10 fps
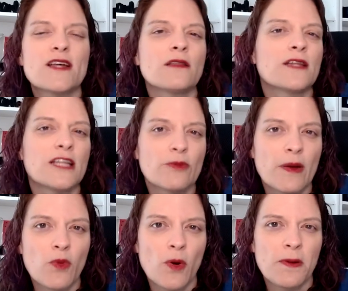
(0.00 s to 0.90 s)
a little bit
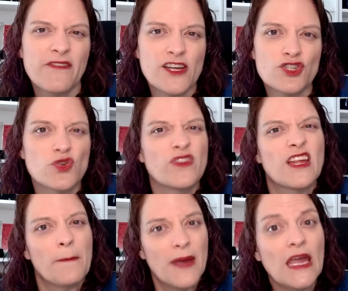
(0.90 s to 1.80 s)
more professional than
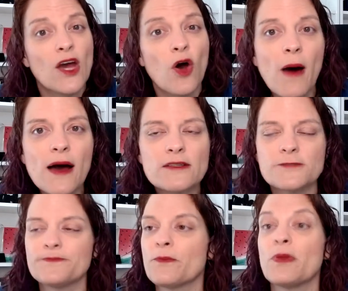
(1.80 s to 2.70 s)
a PO box,
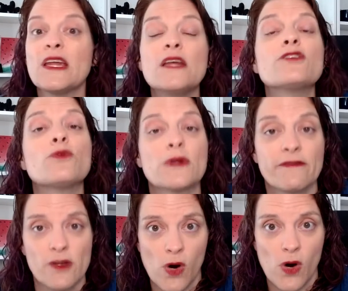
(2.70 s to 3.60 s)
but either one of
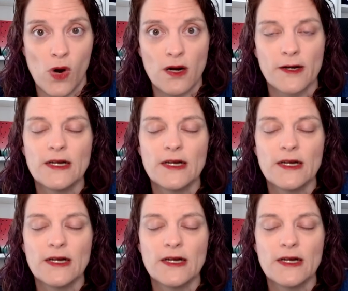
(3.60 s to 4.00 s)
them work.